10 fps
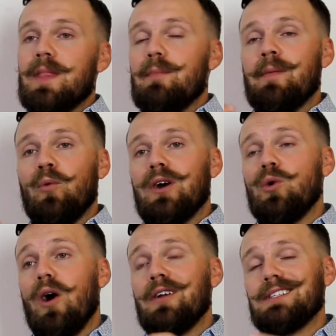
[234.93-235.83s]
maybe one
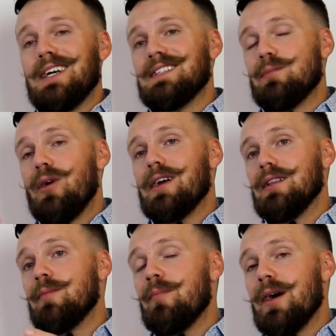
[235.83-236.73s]
who understands the market
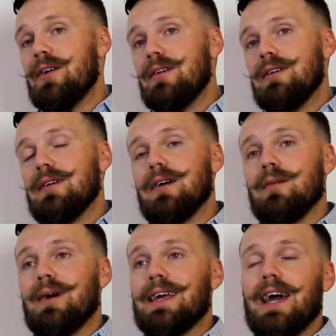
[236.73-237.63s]
a little bit better.
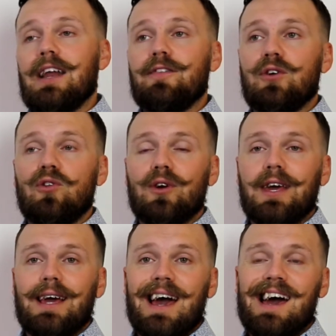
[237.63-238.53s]
Um, again, if you're
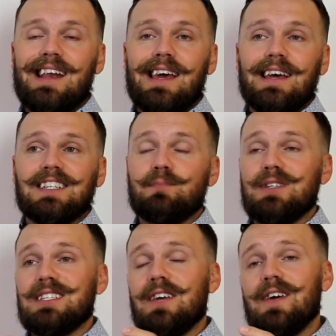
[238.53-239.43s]
looking at a
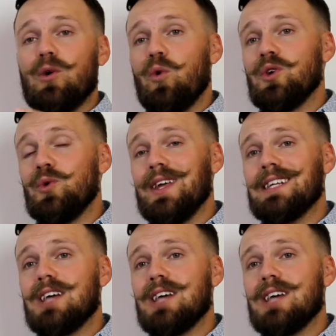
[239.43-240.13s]
specific or unique